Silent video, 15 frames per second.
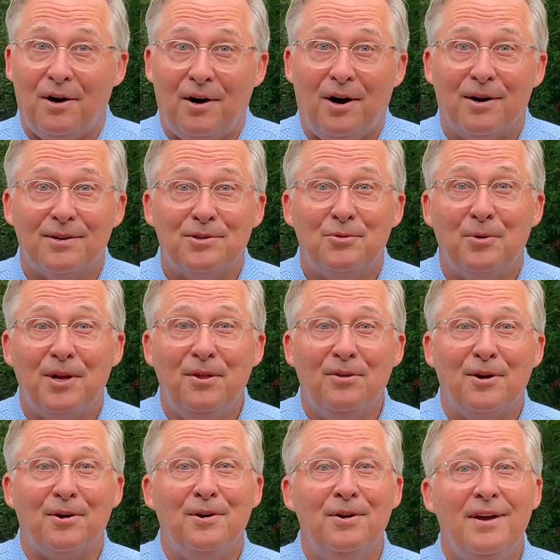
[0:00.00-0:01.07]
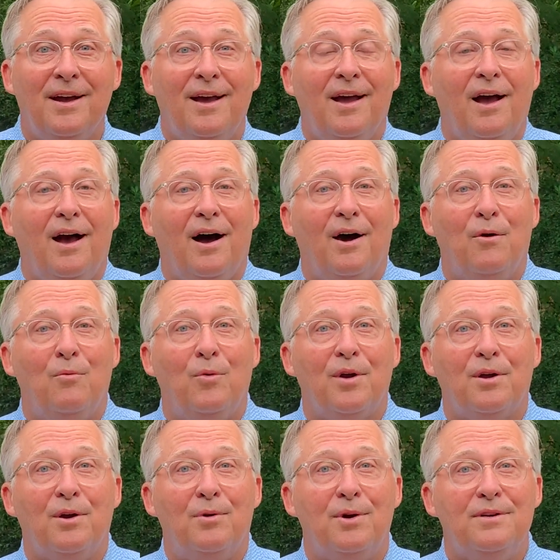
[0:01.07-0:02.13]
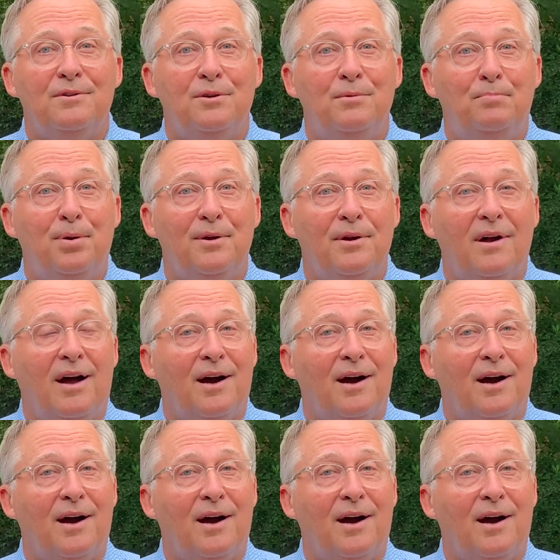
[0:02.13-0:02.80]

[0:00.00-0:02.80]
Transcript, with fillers: August 23rd, uh, we're going to put